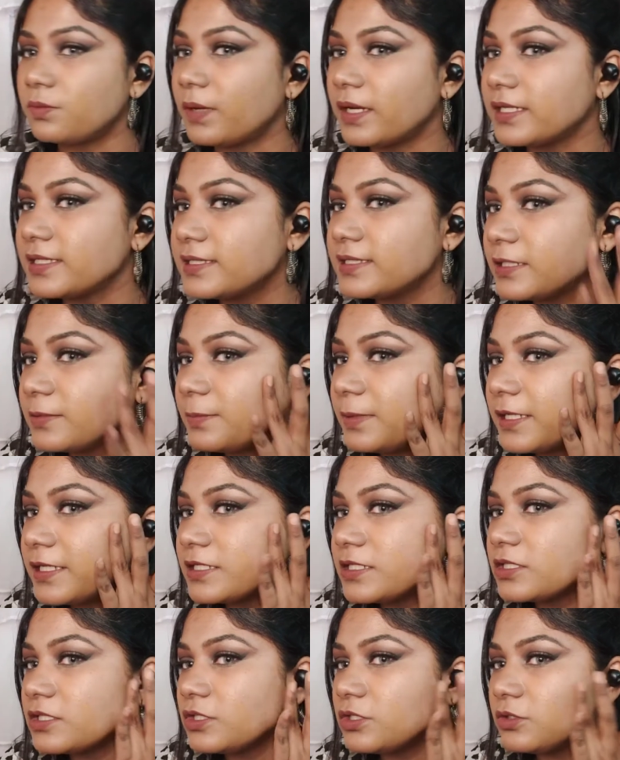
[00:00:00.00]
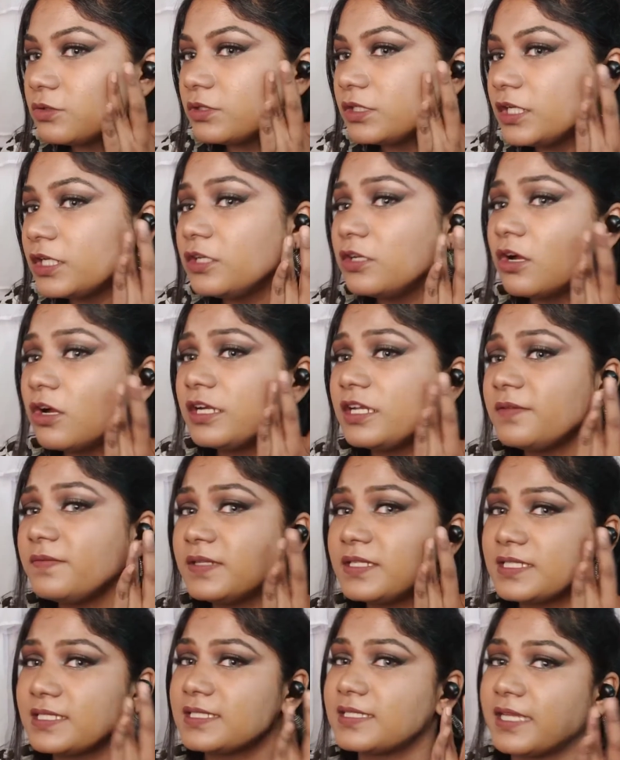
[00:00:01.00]
Once it blends, you need not
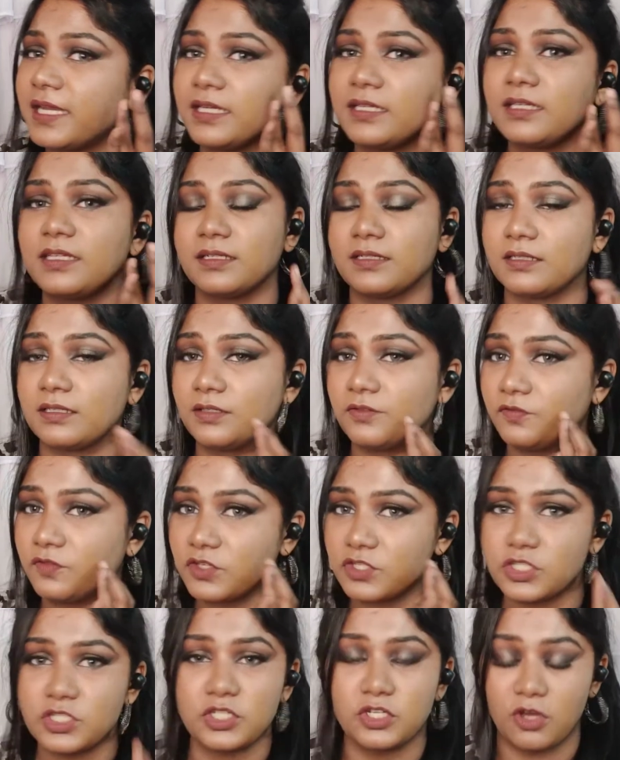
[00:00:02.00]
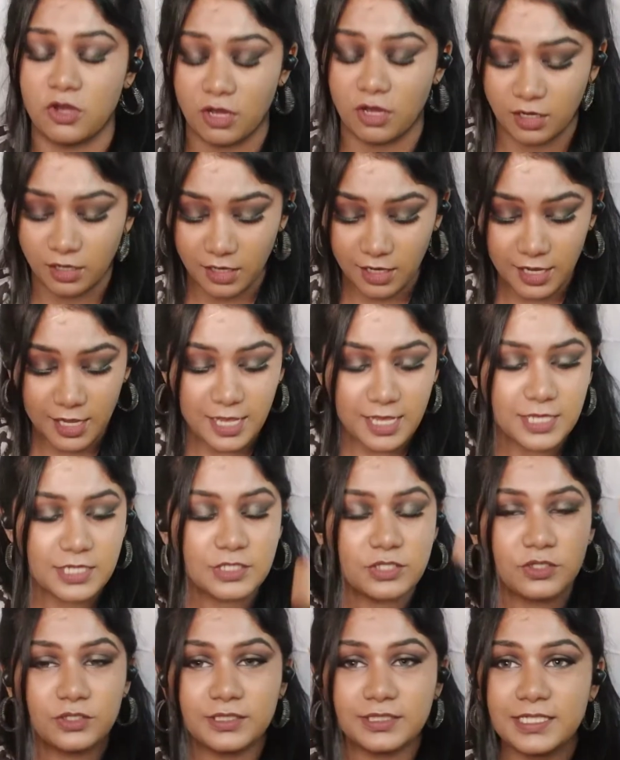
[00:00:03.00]
even set it for sure.
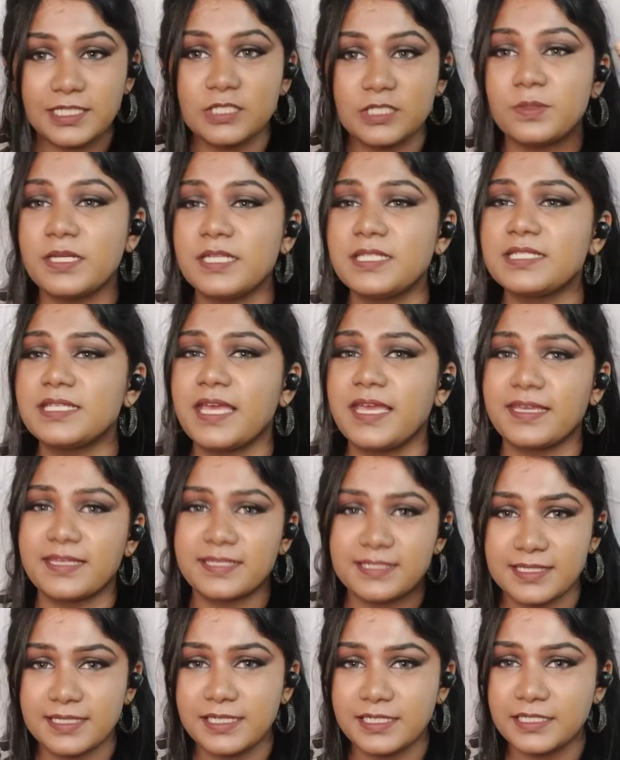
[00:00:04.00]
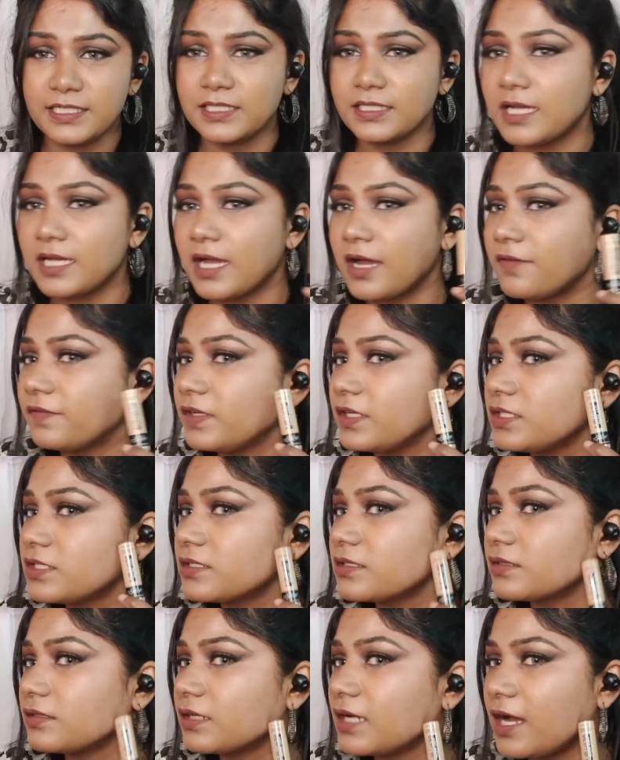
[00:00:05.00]
So this one is excellent in coverage.
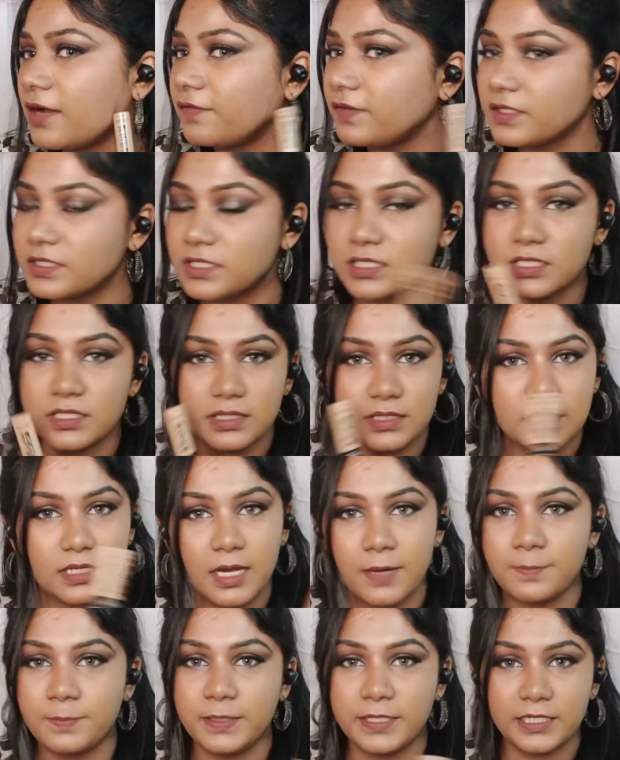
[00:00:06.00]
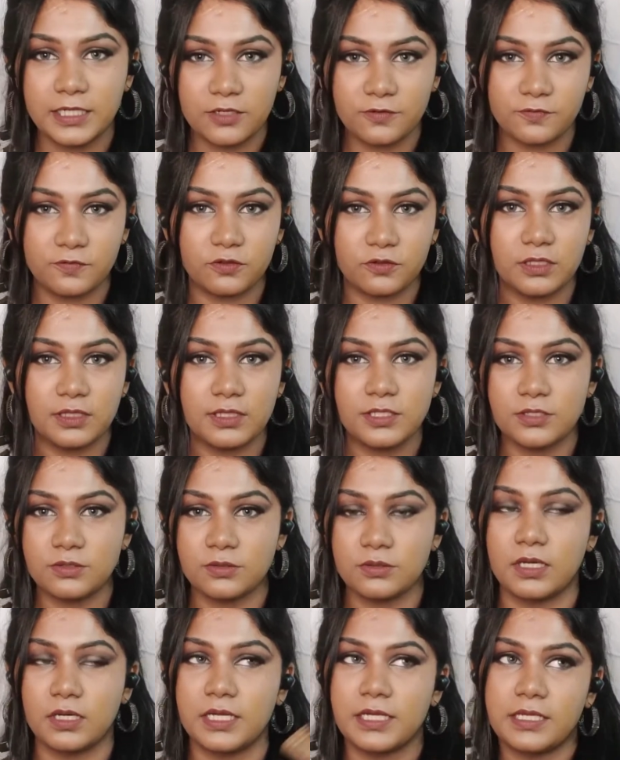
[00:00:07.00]
Coverage is completely full.
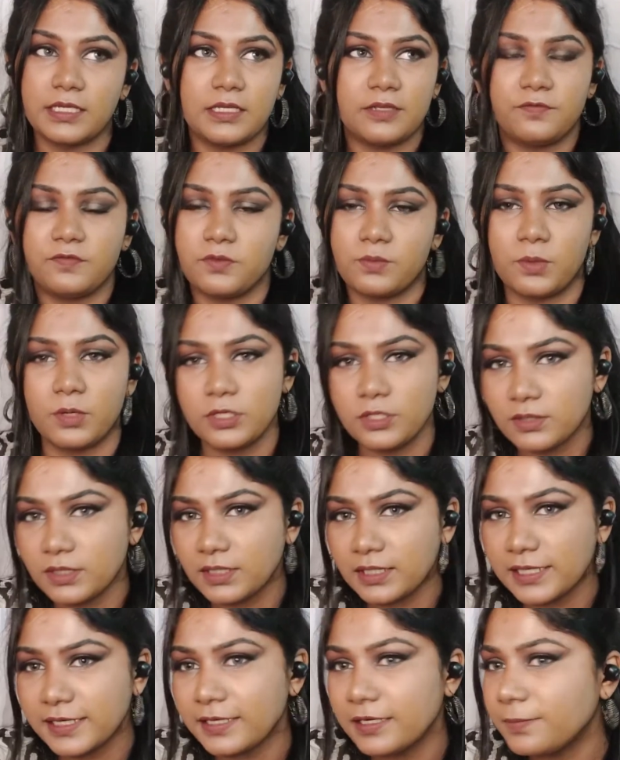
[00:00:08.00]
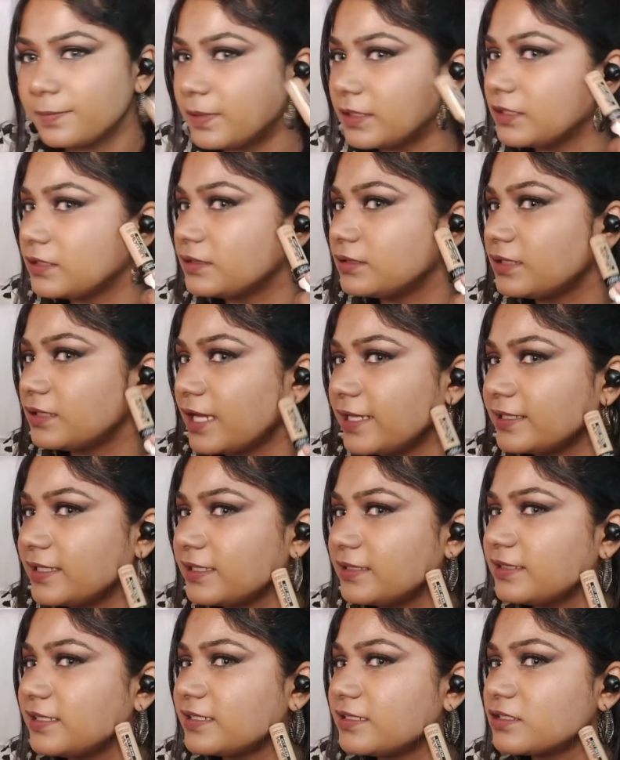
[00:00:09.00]
If you want, you can layer up, but I
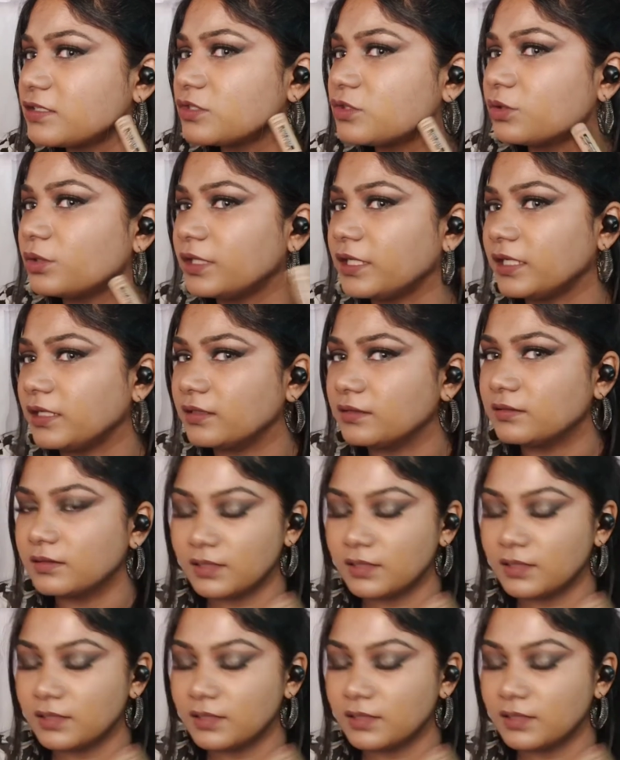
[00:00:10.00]
think there is no need.